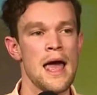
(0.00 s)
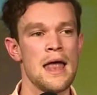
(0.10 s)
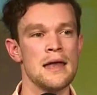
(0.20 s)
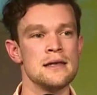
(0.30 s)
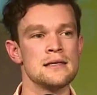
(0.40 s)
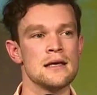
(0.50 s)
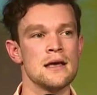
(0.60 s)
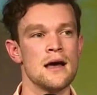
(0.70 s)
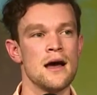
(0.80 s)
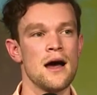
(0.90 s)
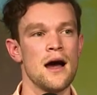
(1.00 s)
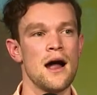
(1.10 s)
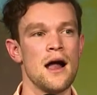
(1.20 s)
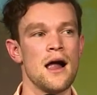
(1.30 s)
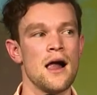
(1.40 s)
And
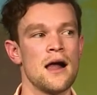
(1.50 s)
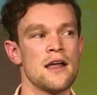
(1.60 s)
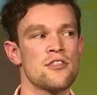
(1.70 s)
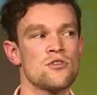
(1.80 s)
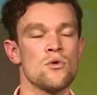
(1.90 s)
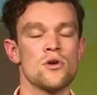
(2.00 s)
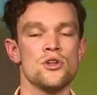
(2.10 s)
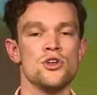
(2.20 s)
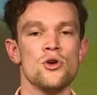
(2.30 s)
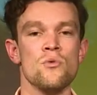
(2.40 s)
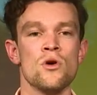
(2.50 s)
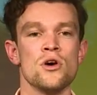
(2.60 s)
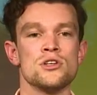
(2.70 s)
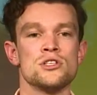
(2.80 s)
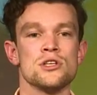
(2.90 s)
I thought, you know what?